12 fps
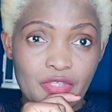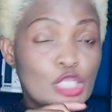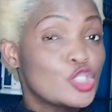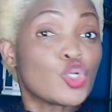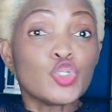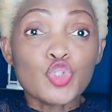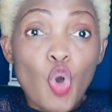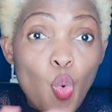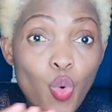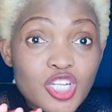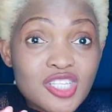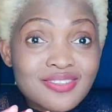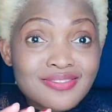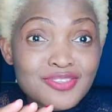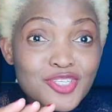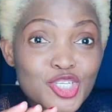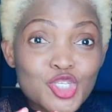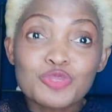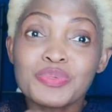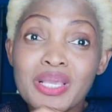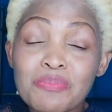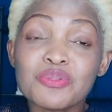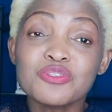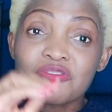So no one should be
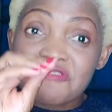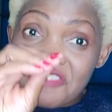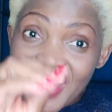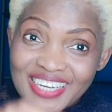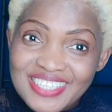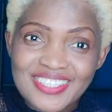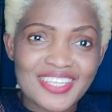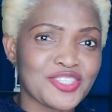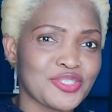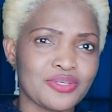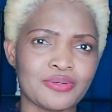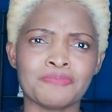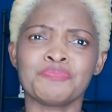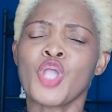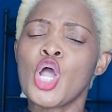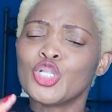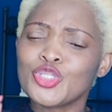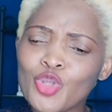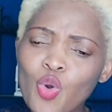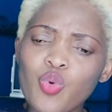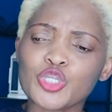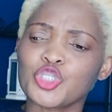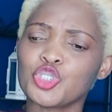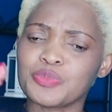able to validate you. No
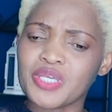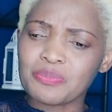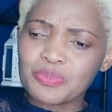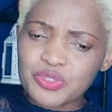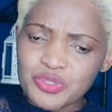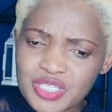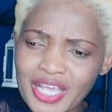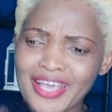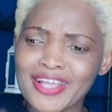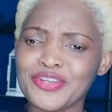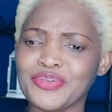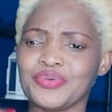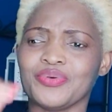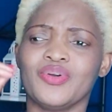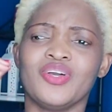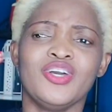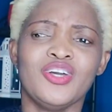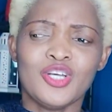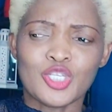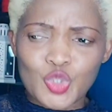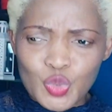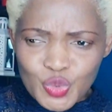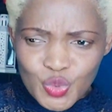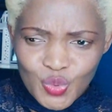one should be able to tell you to
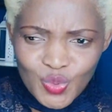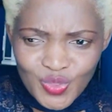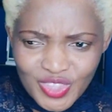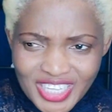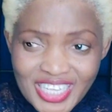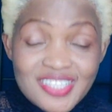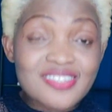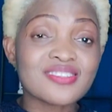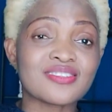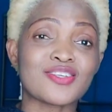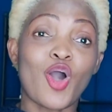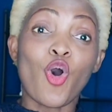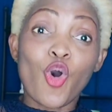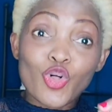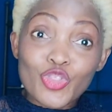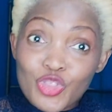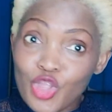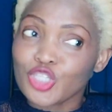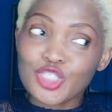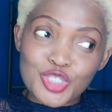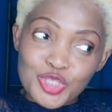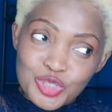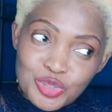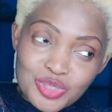do this or not
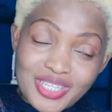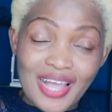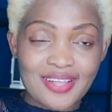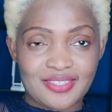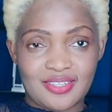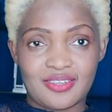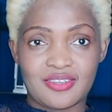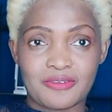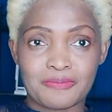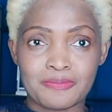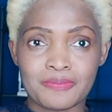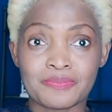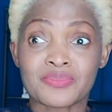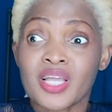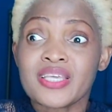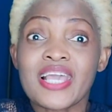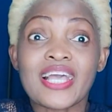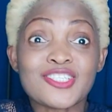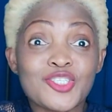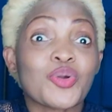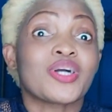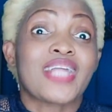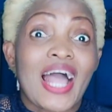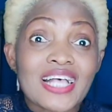to do that. Yes, you
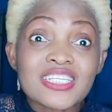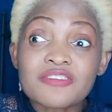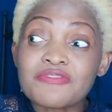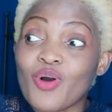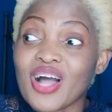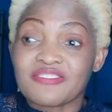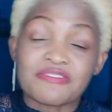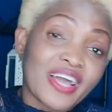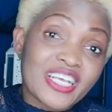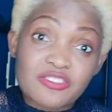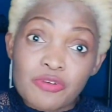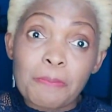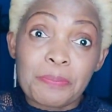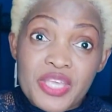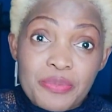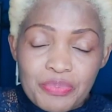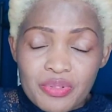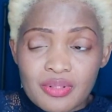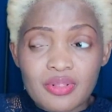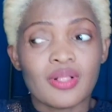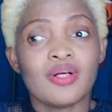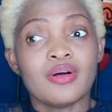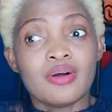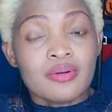can ask for advice from people
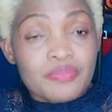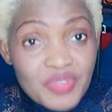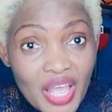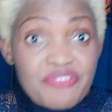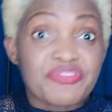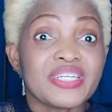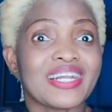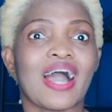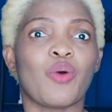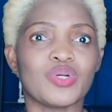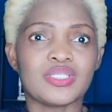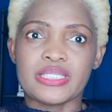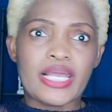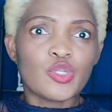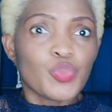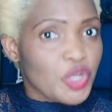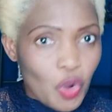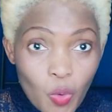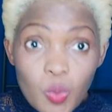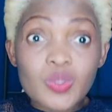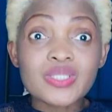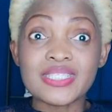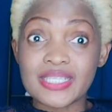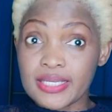every now and then. We all
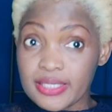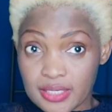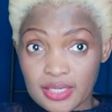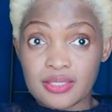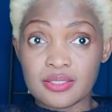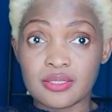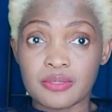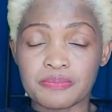need it.